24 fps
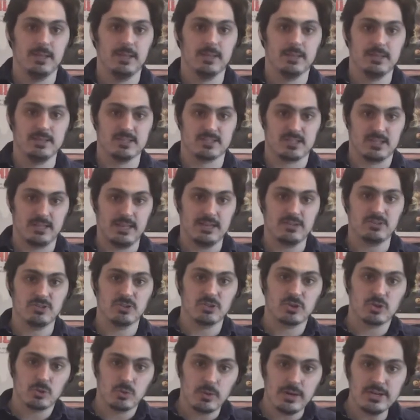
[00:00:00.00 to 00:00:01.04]
This led to
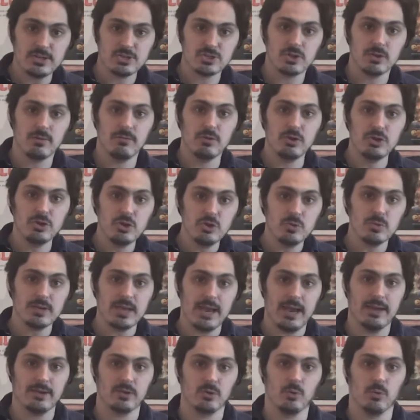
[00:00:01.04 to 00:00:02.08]
the creation of a new
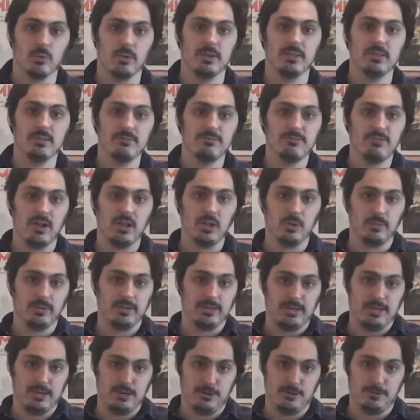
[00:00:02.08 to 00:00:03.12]
category the following
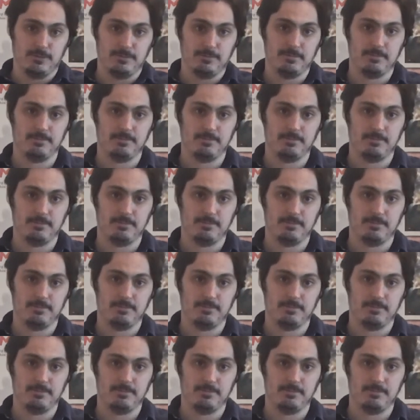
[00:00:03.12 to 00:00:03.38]
year.